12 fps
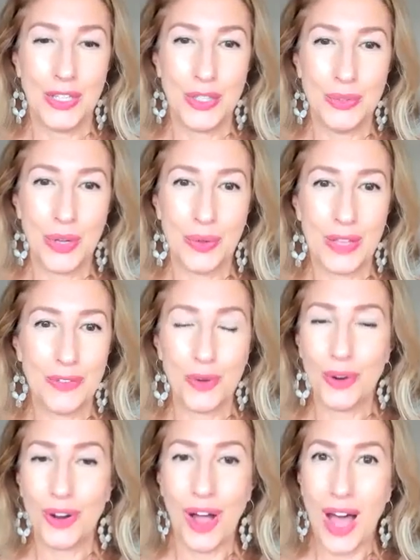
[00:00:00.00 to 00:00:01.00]
if
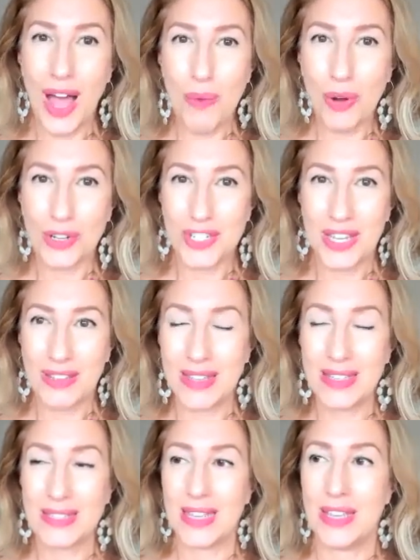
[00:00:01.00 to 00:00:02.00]
you're a guy watching
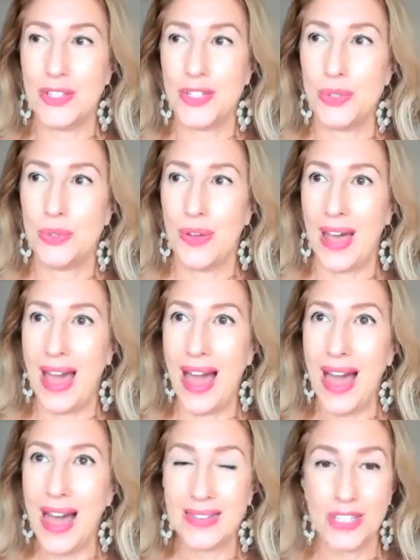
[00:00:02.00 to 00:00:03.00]
this and you
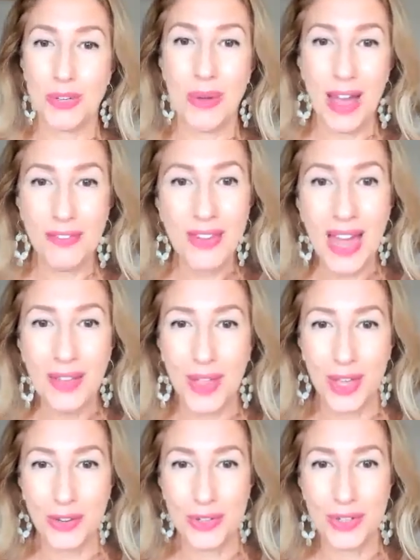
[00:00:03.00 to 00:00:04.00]
haven't had
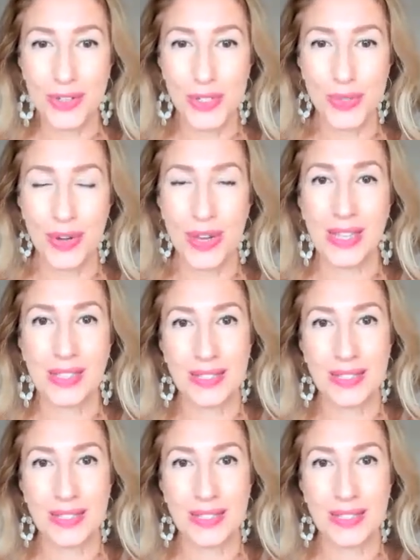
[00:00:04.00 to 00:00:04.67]
that nurturing,